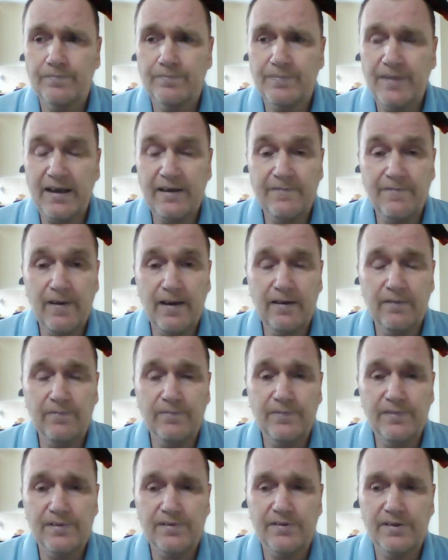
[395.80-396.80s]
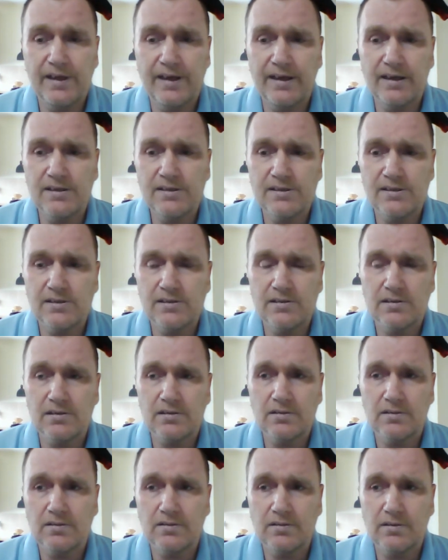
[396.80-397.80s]
They found that
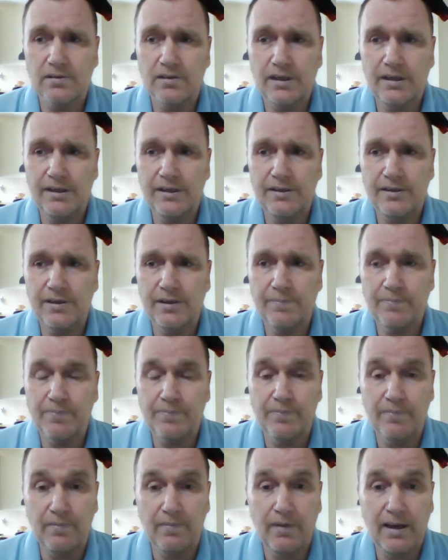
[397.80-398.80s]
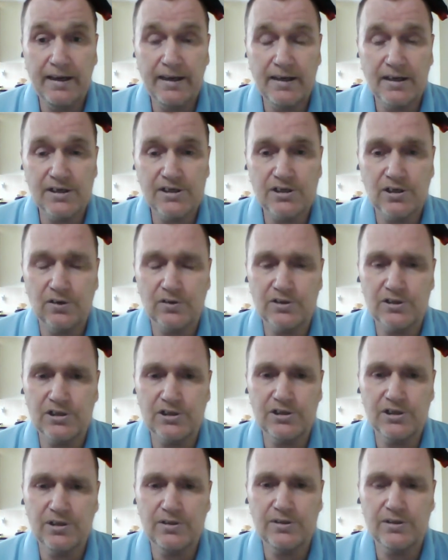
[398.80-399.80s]
in the English
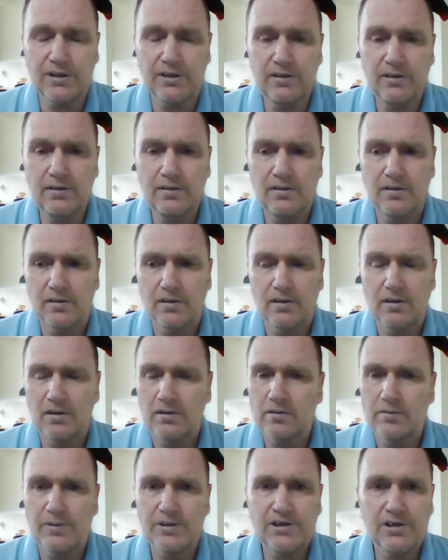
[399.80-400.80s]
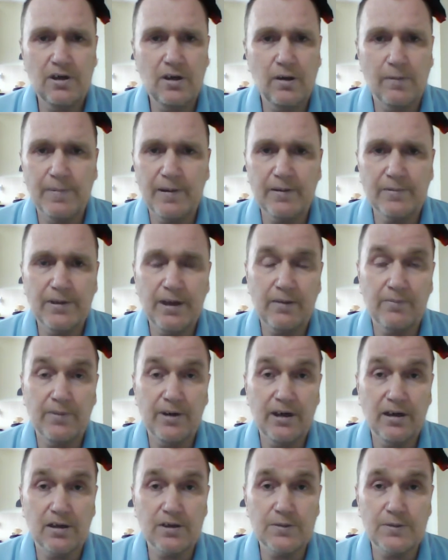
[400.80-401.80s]
Constitution, which a lot of people don't
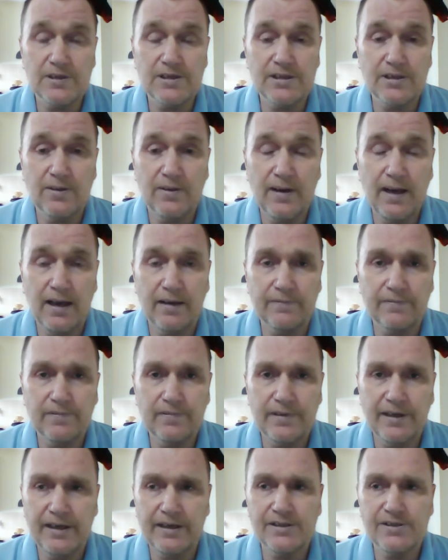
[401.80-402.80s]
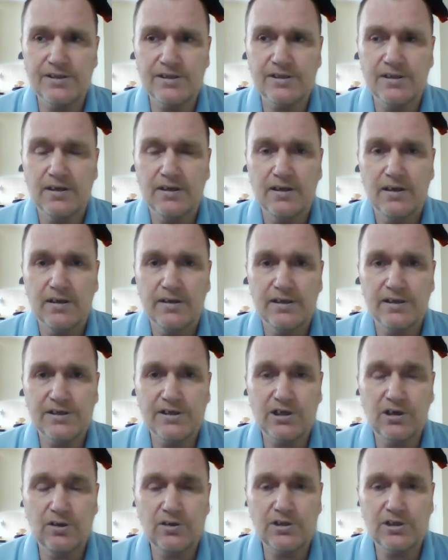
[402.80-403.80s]
realise we still have, it's a
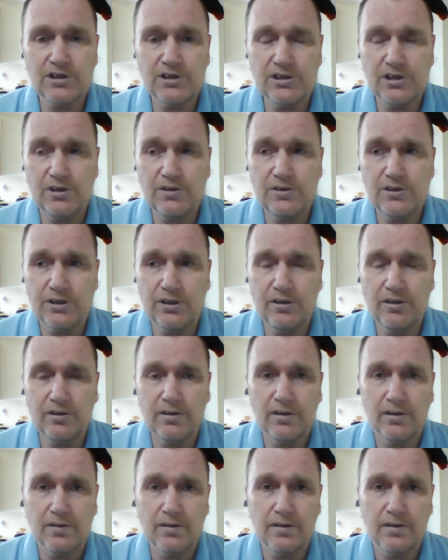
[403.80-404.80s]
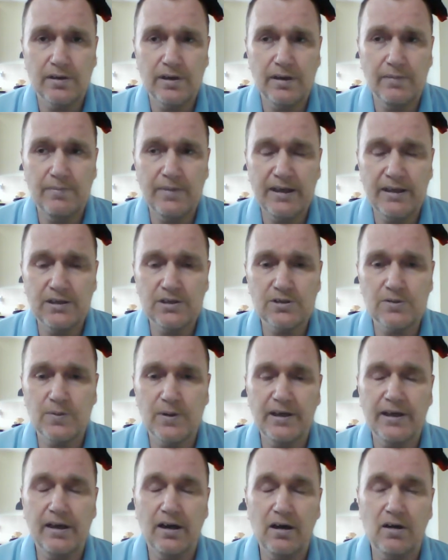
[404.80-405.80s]
constitution that means
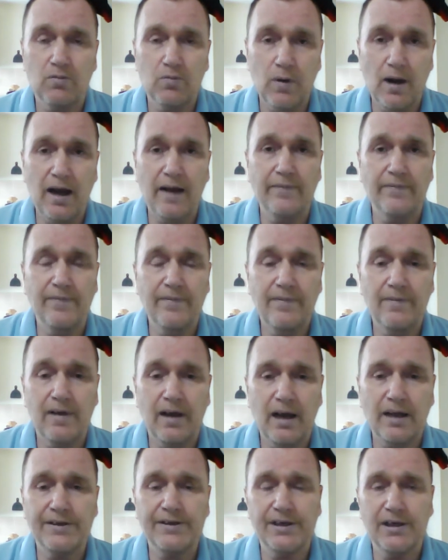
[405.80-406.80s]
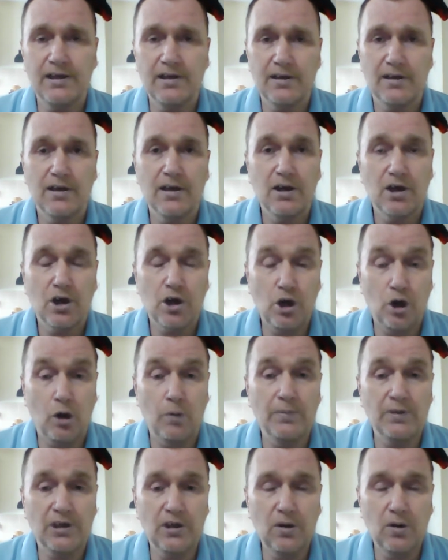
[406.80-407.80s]
we are run under
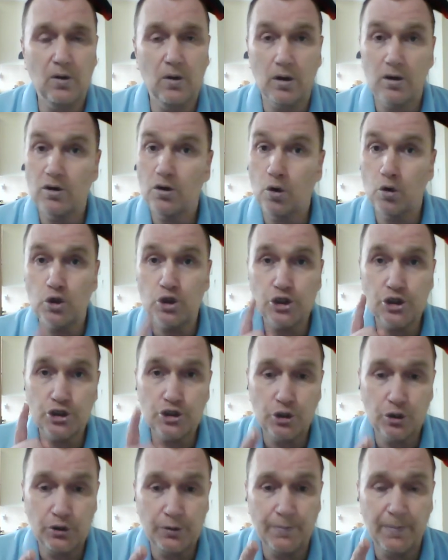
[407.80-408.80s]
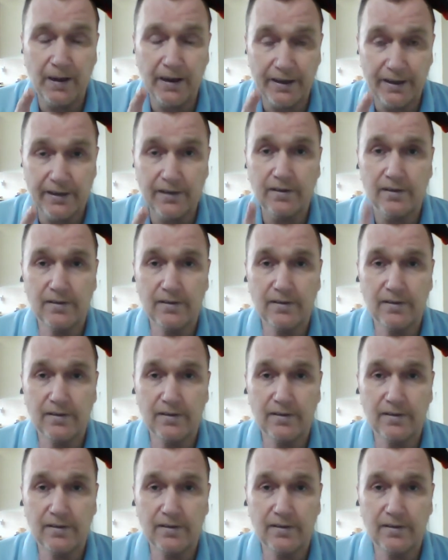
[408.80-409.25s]
common law, or should be.